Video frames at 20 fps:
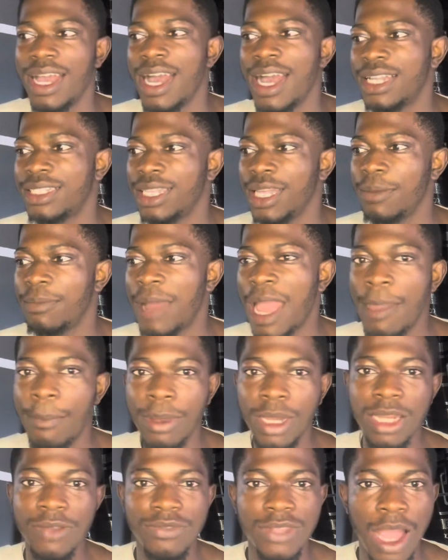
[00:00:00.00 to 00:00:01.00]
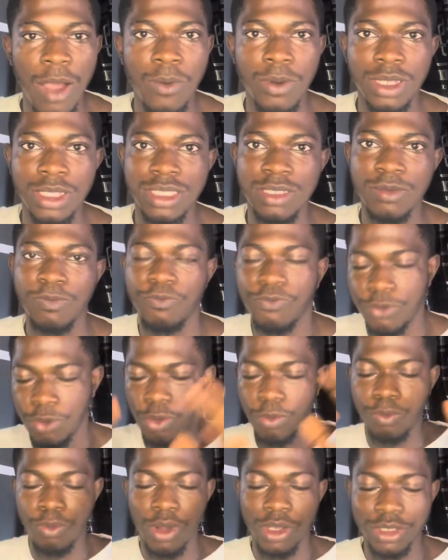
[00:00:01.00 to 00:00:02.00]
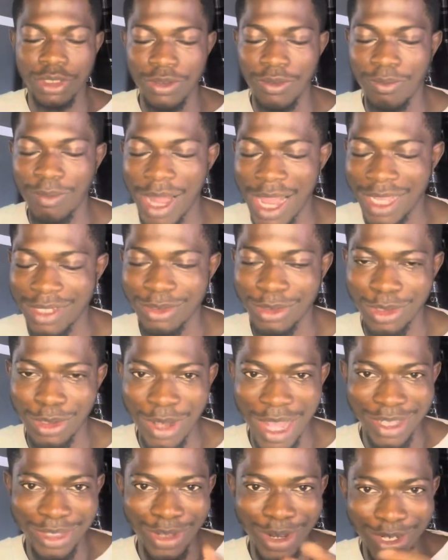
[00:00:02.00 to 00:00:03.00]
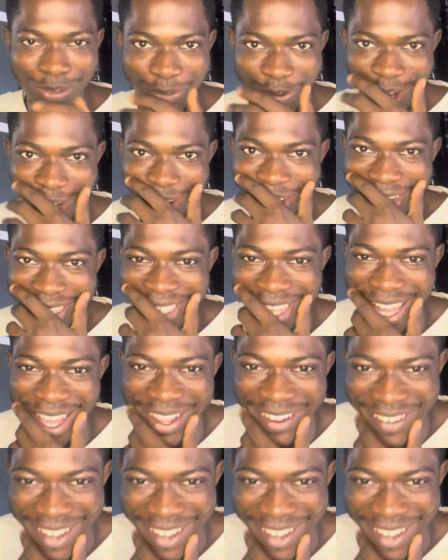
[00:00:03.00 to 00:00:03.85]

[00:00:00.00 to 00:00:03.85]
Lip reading: And I believe that with these few points of mine, although I talked for a long time,